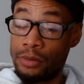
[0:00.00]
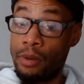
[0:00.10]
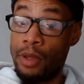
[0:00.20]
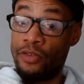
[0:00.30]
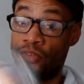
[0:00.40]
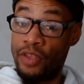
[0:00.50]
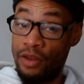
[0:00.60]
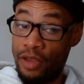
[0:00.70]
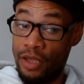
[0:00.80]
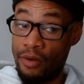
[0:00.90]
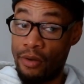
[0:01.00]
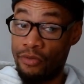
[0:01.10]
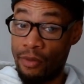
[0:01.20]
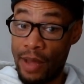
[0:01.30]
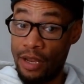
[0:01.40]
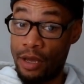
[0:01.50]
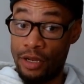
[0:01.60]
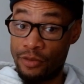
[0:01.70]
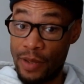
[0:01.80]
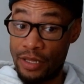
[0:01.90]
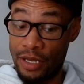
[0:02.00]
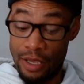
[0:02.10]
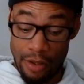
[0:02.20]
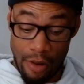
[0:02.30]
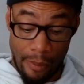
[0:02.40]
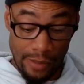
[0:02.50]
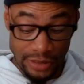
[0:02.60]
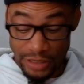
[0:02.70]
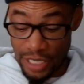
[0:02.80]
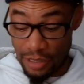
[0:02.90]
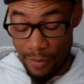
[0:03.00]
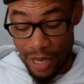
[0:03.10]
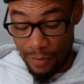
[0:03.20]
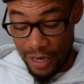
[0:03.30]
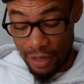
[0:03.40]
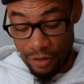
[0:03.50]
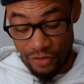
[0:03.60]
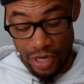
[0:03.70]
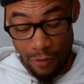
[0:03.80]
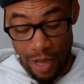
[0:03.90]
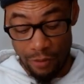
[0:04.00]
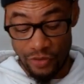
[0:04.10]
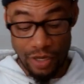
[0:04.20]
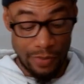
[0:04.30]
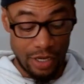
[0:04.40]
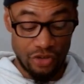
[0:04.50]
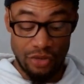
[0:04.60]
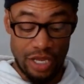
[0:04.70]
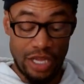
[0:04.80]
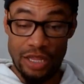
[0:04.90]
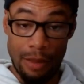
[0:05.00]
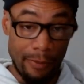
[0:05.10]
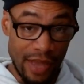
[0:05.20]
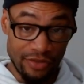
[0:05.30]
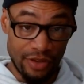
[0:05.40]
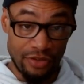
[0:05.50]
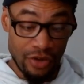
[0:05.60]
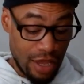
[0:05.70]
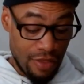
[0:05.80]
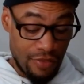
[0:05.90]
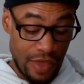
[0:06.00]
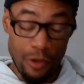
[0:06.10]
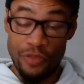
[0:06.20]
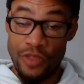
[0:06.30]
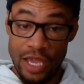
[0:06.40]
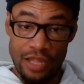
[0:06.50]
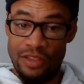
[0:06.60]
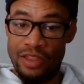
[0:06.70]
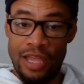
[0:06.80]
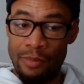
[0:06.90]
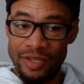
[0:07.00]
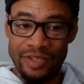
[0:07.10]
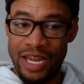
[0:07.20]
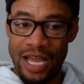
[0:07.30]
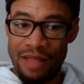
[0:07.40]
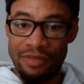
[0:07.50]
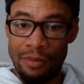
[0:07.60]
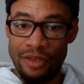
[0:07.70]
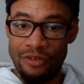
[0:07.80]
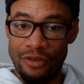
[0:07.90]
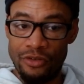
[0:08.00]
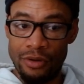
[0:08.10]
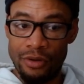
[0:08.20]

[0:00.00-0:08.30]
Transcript: is sending somebody unexpected income. And see at the bottom, I didn't understand why it was there because you didn't get the message. They were thinking they must not have got the message.